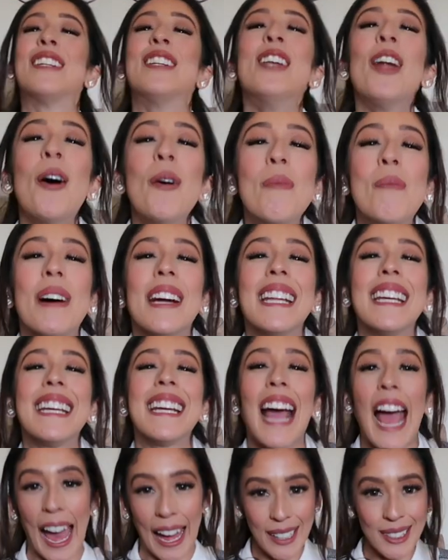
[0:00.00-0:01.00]

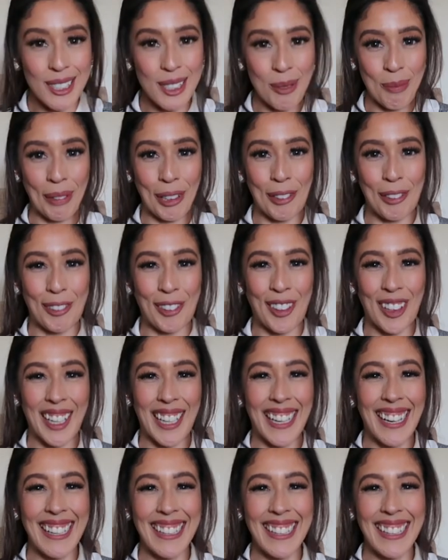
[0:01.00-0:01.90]
nobody asked me for.